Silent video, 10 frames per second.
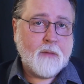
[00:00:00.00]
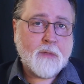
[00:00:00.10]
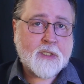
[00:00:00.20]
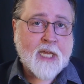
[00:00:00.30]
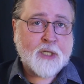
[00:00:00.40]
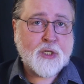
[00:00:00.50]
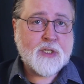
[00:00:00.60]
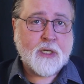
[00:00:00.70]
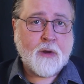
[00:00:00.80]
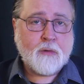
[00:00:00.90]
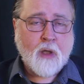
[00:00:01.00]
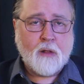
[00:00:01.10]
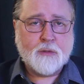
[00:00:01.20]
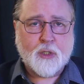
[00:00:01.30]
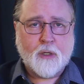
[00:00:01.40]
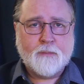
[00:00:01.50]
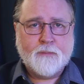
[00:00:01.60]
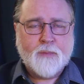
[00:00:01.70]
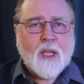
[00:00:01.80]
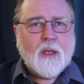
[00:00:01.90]
Session Zero culture.
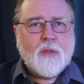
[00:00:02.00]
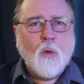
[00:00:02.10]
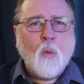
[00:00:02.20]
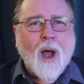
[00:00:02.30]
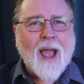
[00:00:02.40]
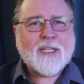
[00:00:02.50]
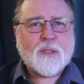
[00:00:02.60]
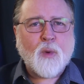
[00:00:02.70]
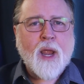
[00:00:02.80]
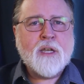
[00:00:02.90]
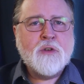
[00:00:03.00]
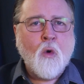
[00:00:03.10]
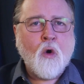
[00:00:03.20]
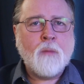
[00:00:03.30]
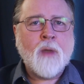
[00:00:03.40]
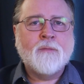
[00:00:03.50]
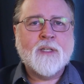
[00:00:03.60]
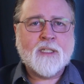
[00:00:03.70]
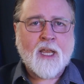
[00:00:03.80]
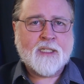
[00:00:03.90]
The widespread norm of
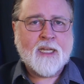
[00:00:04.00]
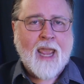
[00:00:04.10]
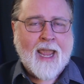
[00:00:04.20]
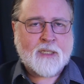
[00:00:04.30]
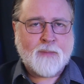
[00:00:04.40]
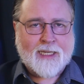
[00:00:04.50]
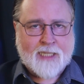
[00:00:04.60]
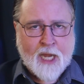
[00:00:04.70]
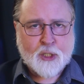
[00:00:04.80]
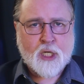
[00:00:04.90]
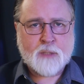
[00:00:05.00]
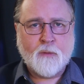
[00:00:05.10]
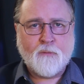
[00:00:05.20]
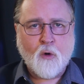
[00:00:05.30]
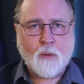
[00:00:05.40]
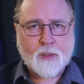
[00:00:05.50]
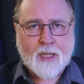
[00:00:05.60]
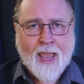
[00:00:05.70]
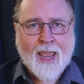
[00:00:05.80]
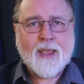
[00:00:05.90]
discussing expectations before
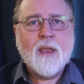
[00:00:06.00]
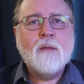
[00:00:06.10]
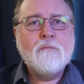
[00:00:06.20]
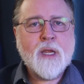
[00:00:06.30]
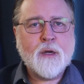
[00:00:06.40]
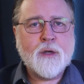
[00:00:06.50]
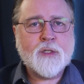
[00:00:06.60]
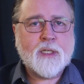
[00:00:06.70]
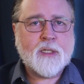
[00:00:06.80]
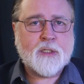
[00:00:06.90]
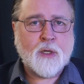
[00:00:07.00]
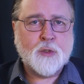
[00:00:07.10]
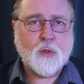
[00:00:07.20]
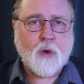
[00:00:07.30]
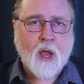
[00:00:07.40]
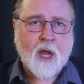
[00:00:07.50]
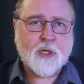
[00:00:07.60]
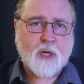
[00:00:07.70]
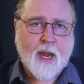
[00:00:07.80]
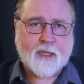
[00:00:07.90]
play mirrors the social
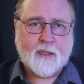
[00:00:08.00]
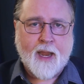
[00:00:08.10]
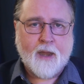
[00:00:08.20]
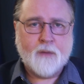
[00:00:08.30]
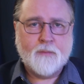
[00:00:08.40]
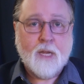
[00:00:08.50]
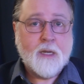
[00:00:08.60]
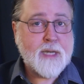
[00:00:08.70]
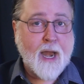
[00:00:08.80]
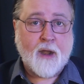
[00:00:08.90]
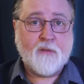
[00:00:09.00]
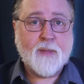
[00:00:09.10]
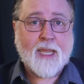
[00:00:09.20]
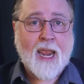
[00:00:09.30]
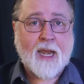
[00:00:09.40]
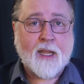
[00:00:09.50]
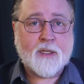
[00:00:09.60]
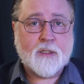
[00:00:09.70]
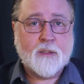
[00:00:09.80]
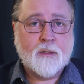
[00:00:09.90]
contract layer. Narrative
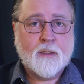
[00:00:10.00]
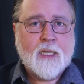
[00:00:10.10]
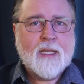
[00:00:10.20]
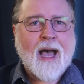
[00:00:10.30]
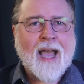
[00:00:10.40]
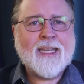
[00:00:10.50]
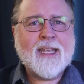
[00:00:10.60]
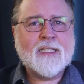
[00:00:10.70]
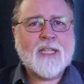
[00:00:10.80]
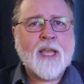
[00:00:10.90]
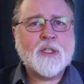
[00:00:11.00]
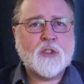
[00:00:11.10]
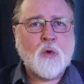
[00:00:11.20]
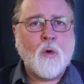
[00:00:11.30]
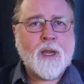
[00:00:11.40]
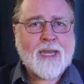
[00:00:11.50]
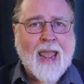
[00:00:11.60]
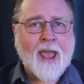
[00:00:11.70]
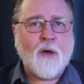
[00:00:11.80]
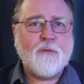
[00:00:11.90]
mechanics. Ideas like story
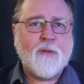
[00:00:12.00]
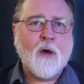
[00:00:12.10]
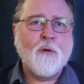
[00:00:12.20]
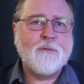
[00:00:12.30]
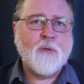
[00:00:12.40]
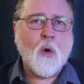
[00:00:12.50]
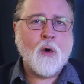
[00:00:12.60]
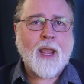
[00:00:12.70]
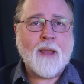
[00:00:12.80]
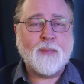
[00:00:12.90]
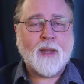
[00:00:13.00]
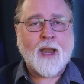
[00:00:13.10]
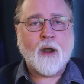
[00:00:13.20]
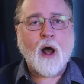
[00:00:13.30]
now, fell forward, and player